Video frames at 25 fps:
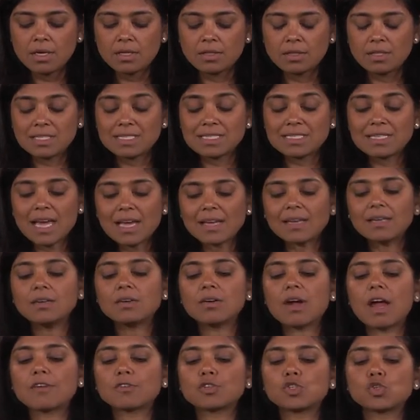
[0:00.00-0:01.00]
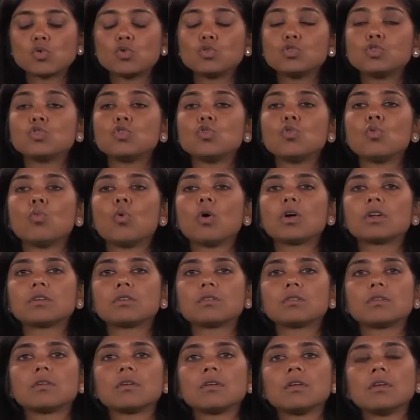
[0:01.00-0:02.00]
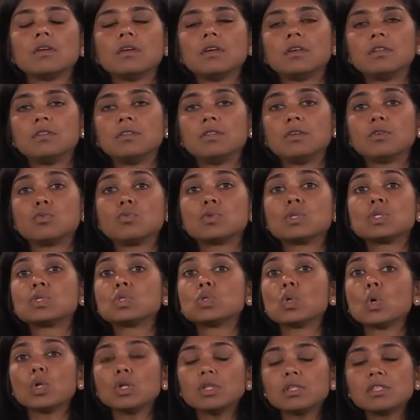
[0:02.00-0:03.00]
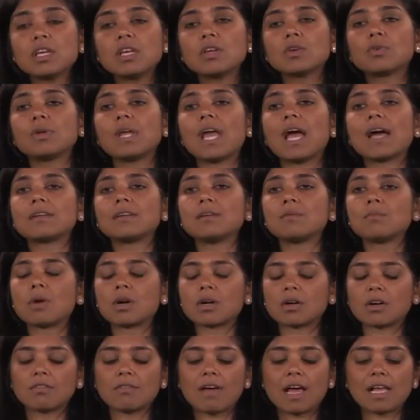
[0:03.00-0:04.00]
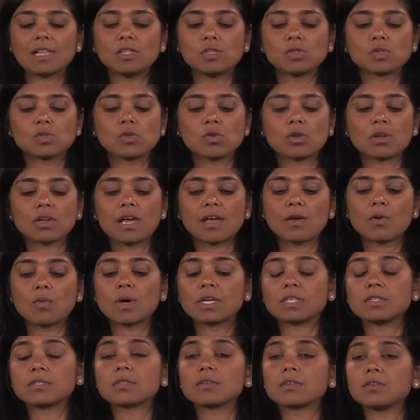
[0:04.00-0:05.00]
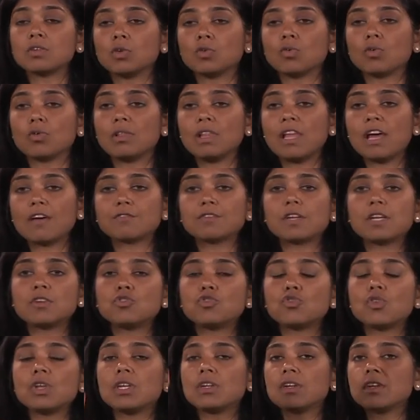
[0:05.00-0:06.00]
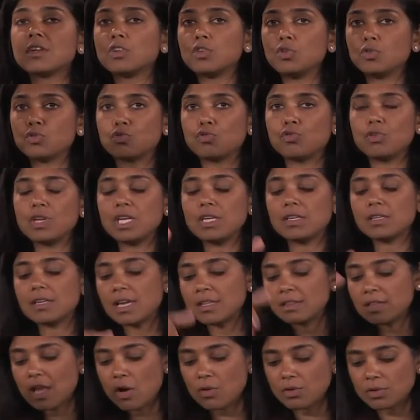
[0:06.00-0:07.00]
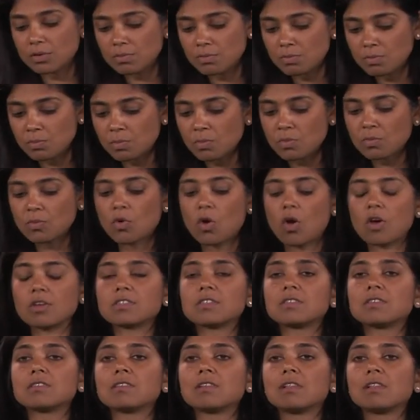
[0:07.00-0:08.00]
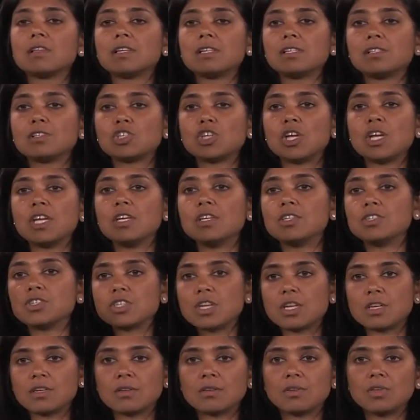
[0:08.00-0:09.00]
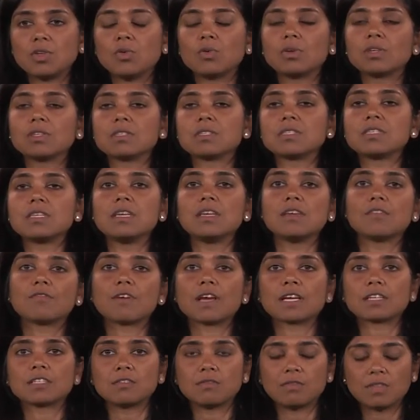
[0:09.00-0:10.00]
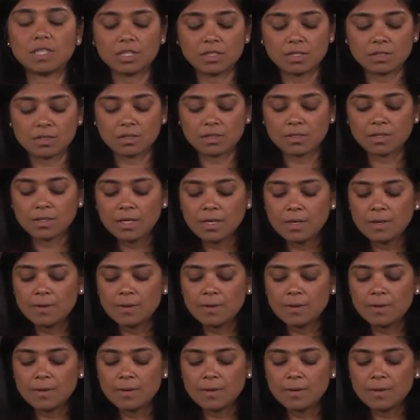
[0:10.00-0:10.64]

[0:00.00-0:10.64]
the second graph shows you what the resulting creatinine marker values look like once, you know, left untreated, you treat, and now it causes a little change, and you can see effectively the